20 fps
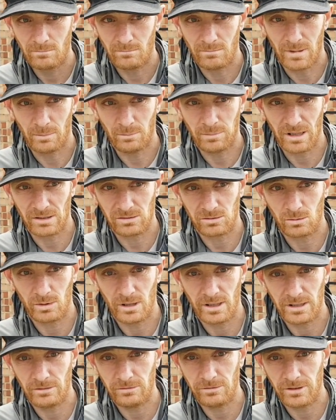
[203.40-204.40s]
Mum passed
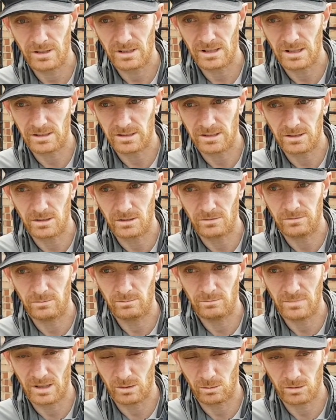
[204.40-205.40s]
away and everything, and
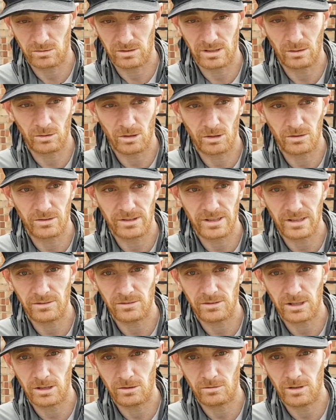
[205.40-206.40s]
I wasn't down on the
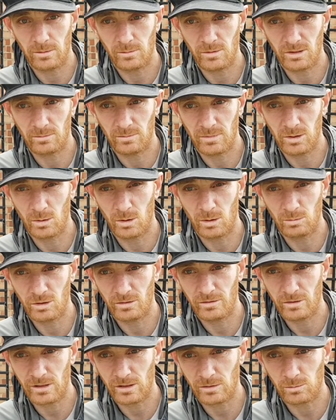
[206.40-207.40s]
tenancy agreement. My own
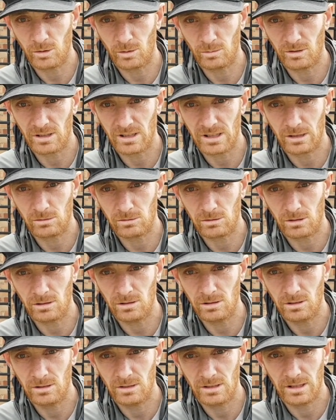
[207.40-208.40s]
brother grassed me up with the
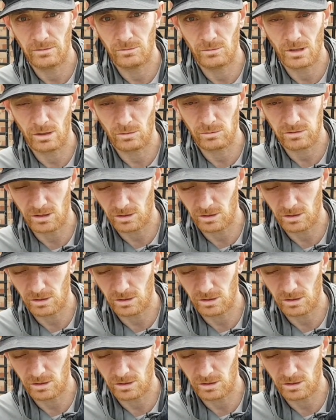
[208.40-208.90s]
council, even though I was